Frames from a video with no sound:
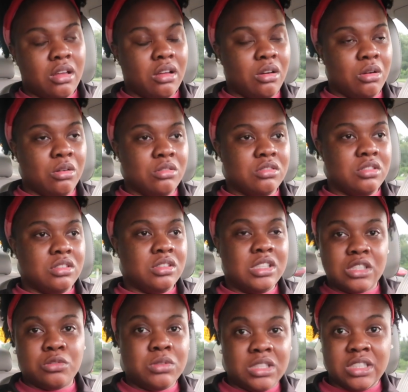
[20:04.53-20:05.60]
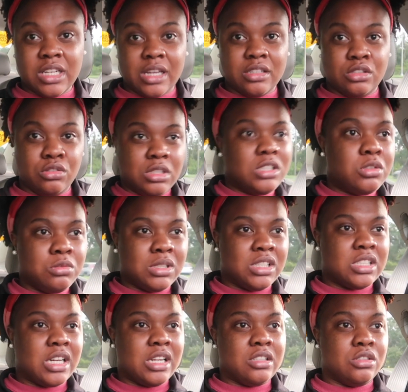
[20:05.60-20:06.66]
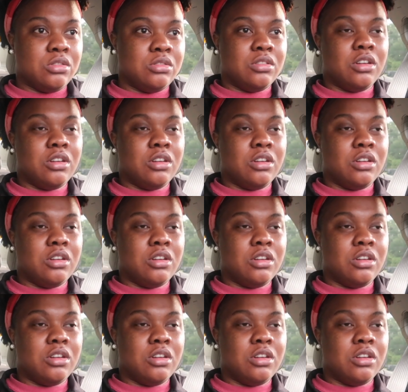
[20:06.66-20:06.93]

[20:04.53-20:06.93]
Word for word: oh, this is what you gotta do, this is what you gotta do.